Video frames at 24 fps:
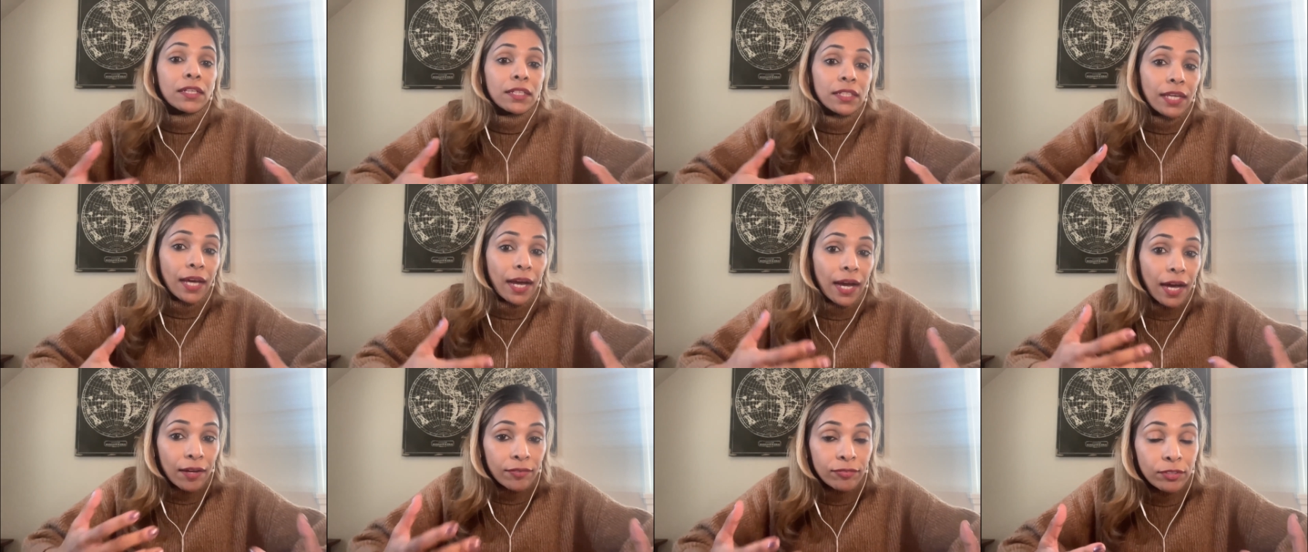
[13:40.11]
you
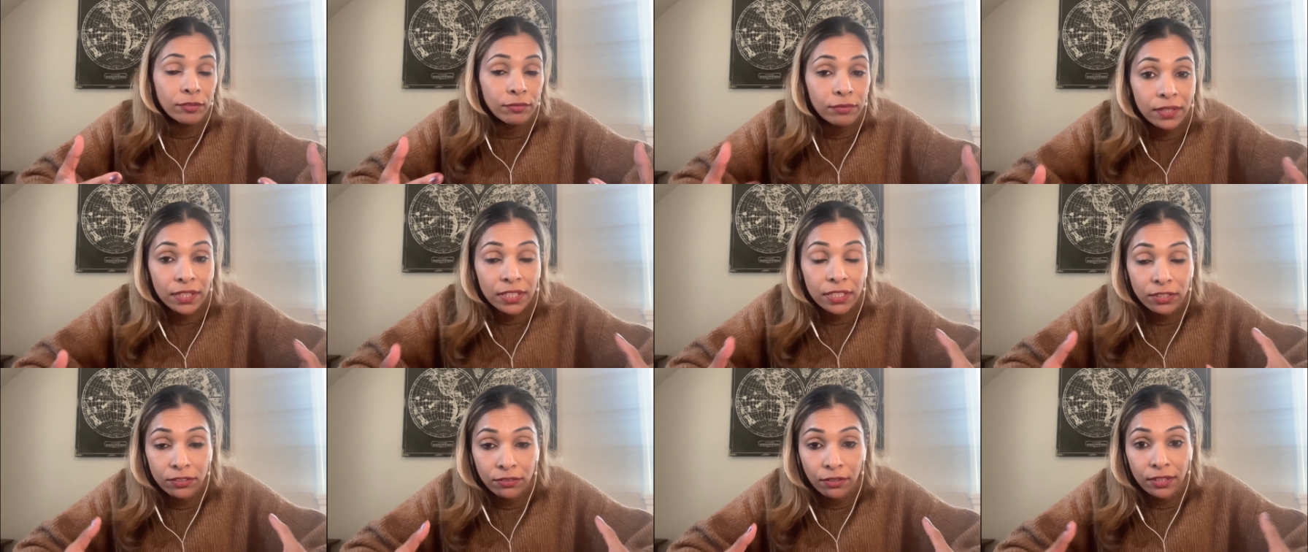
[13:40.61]
have to
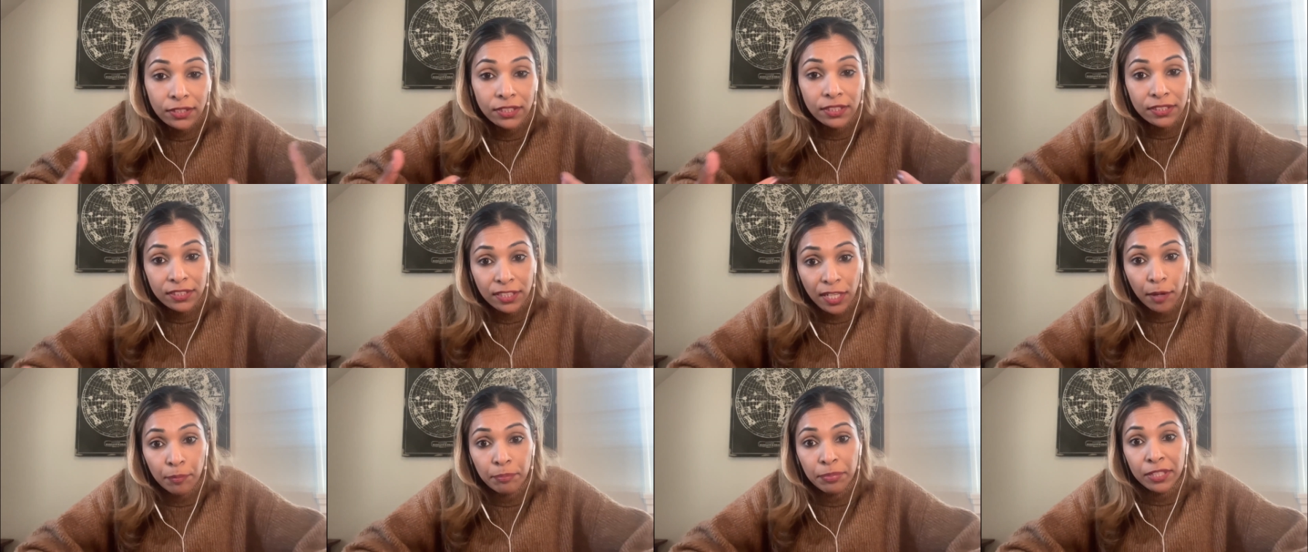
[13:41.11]
really start to
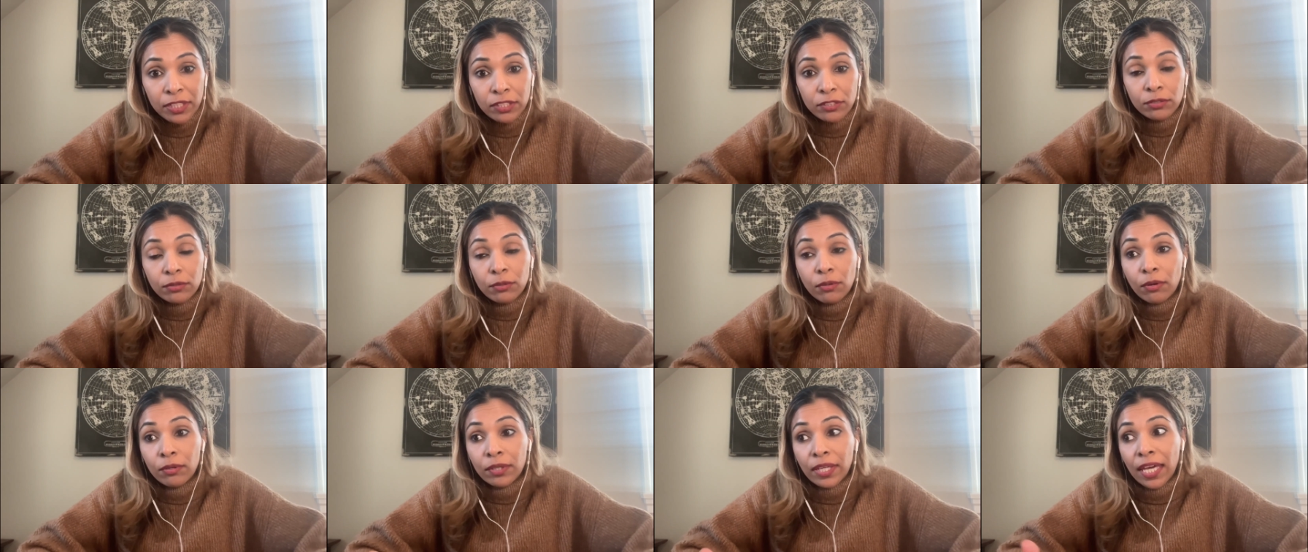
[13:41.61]
tap
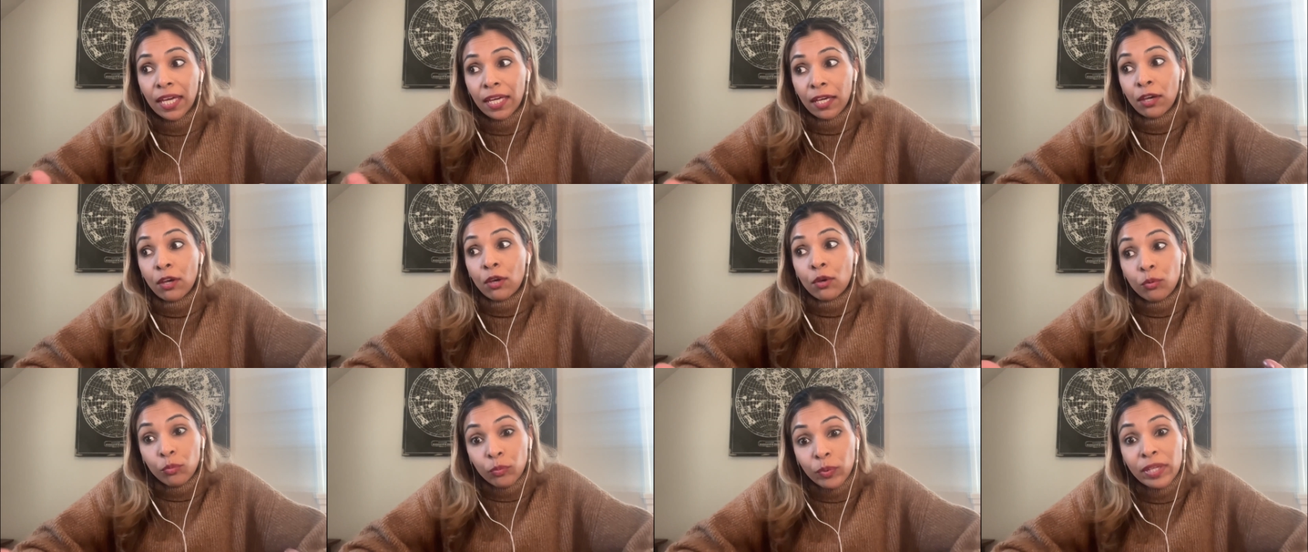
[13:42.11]
into, okay,
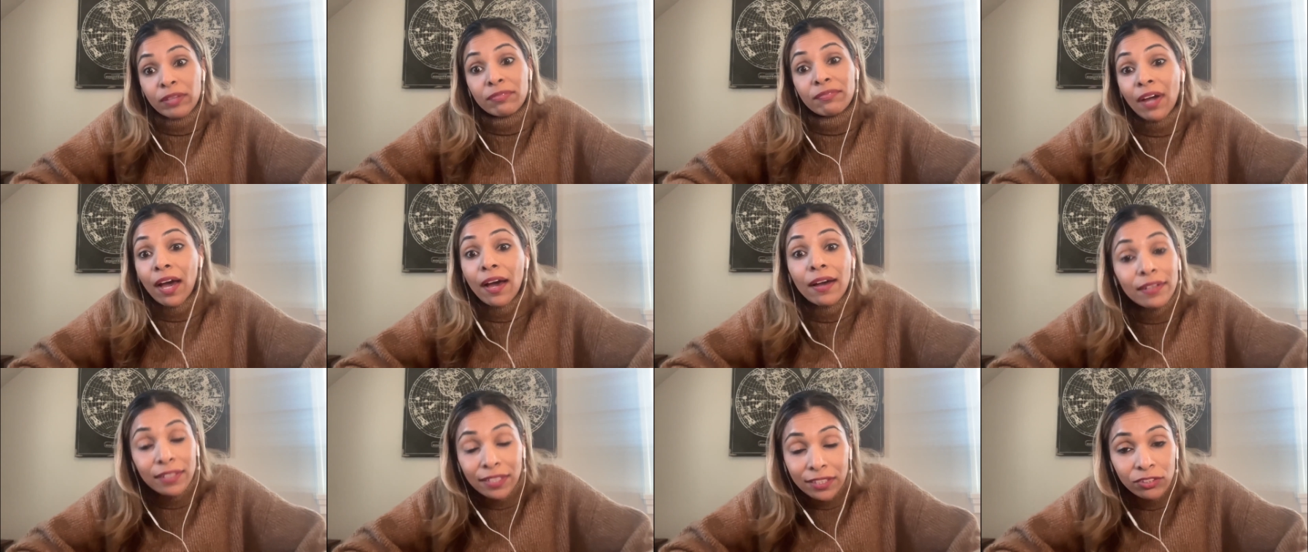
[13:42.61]
we've
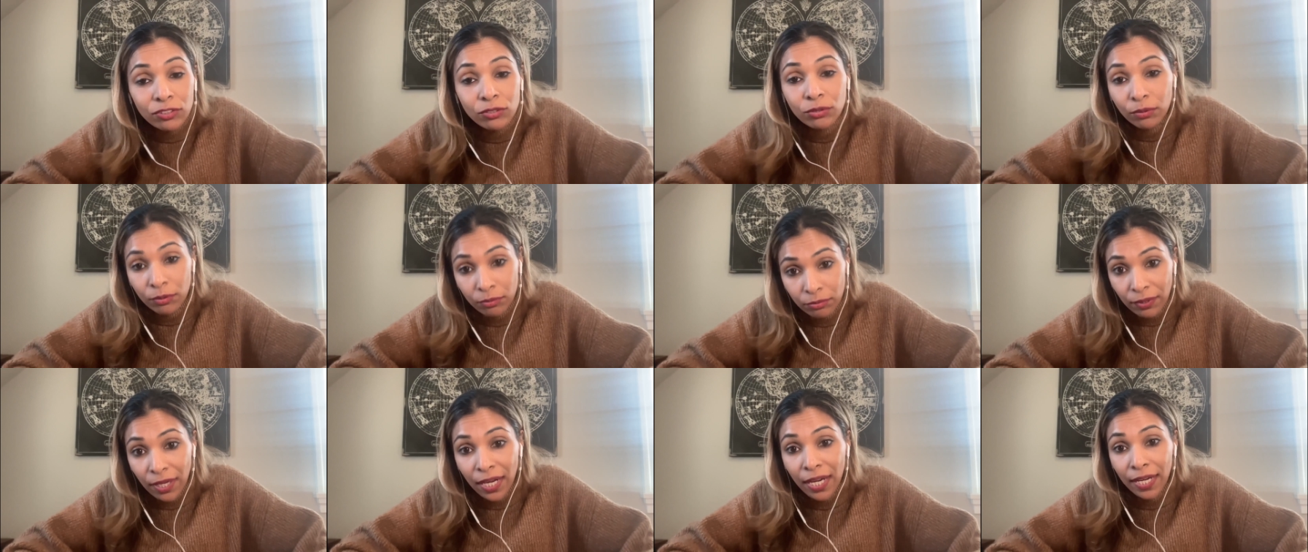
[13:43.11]
gotten into
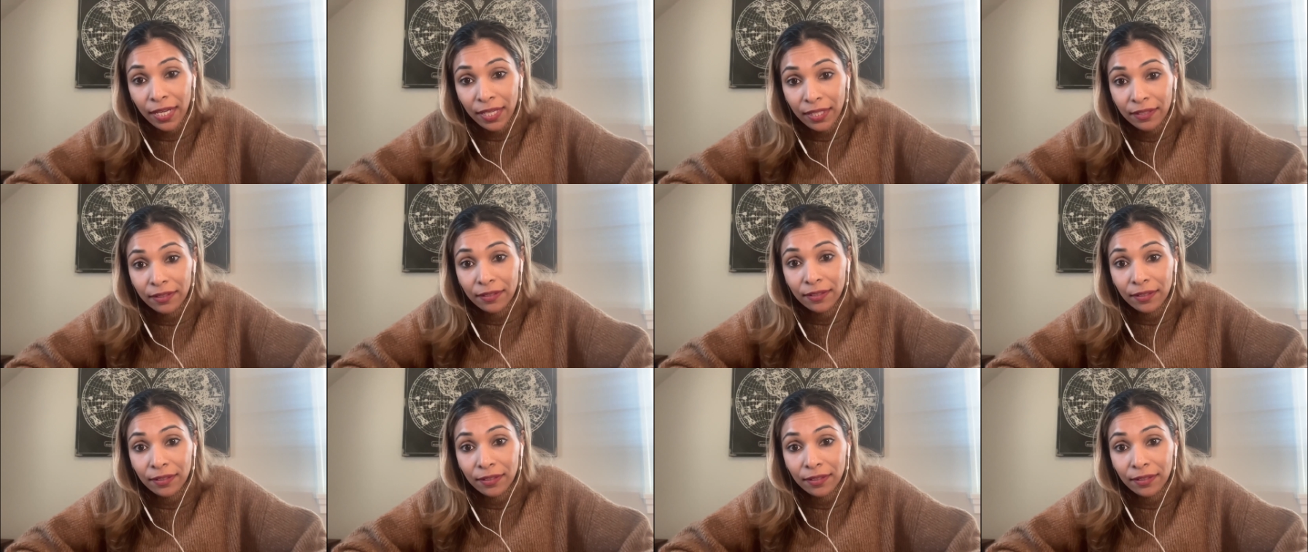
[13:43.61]
a rut.